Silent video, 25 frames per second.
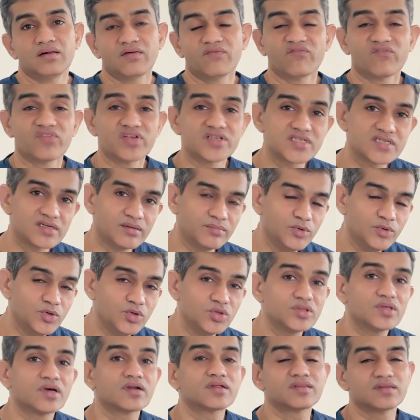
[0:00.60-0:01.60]
wisdom
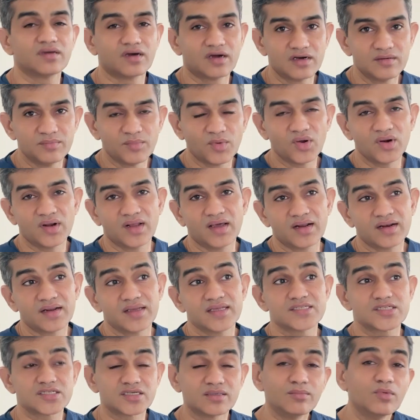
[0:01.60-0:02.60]
tooth or third molar,
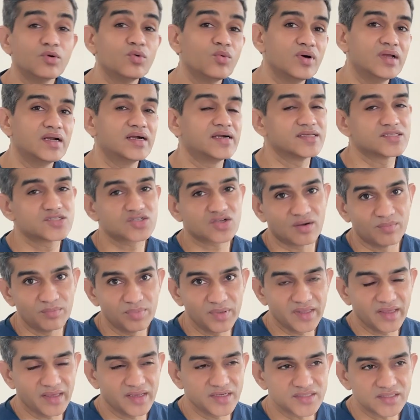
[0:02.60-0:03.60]
its removal and its
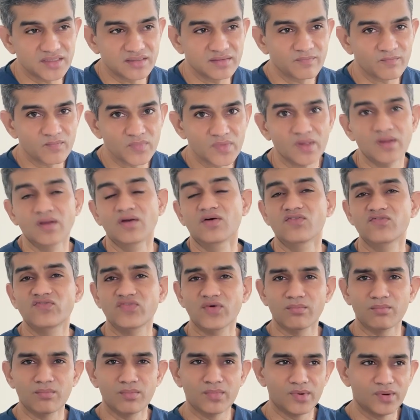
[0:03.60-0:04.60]
complication. For
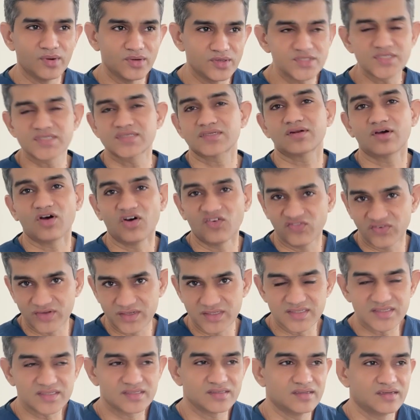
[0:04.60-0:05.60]
most of
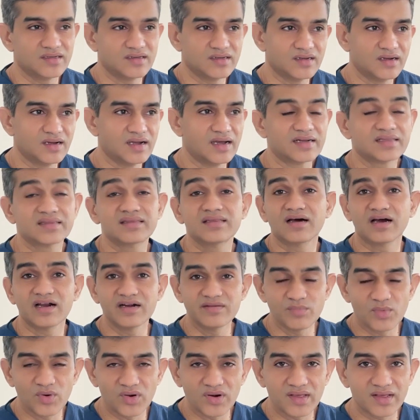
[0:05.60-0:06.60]
us, our third
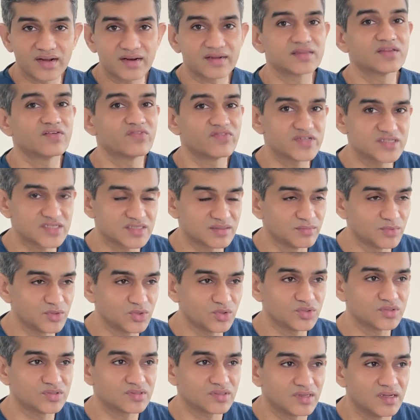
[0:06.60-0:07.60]
molar or the wisdom
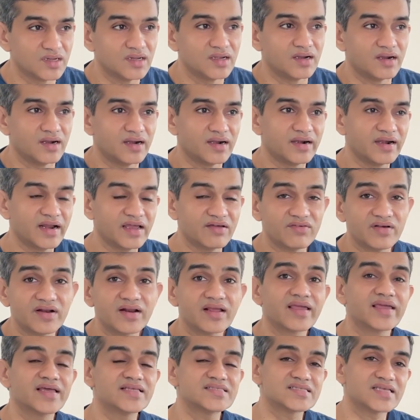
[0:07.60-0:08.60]
tooth
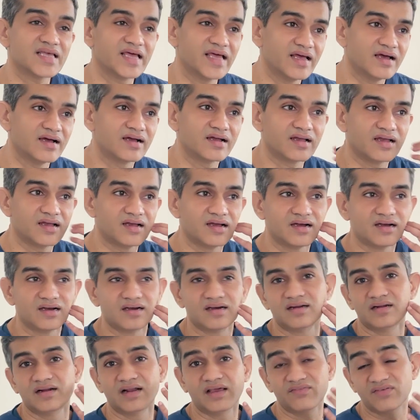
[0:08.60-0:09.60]

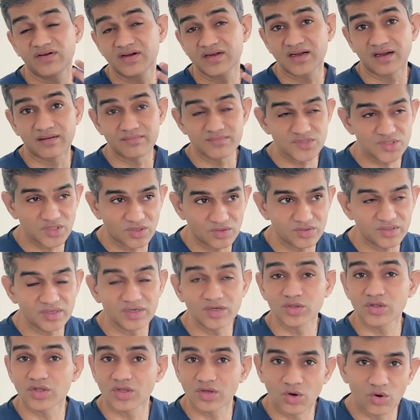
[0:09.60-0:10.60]
never comes out into
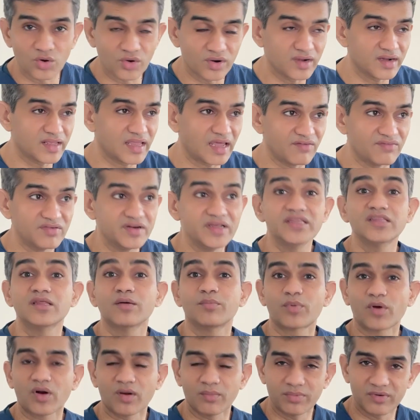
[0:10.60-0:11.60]
the oral cavity in the
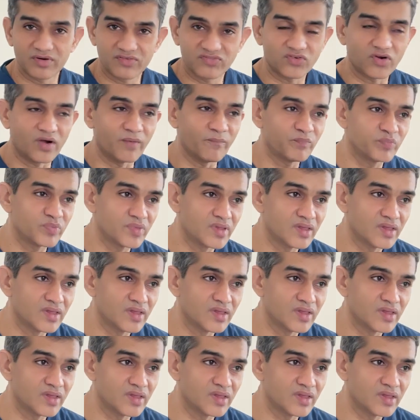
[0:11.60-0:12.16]
proper form,